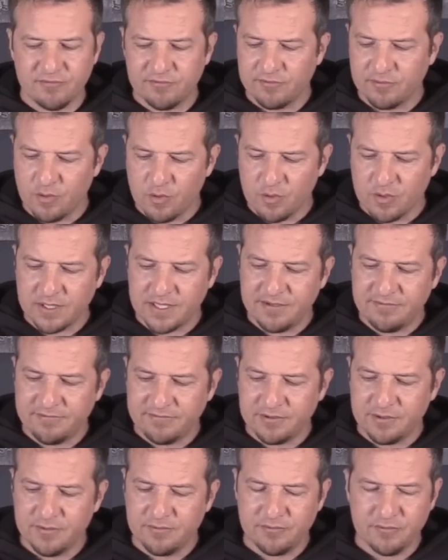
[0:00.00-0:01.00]

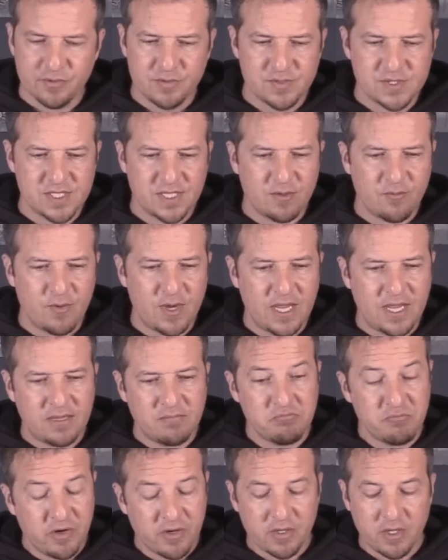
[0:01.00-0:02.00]
florally fruits in a
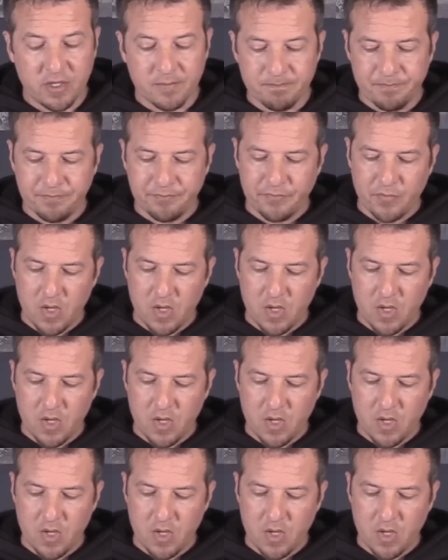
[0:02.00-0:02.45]
way. Very good.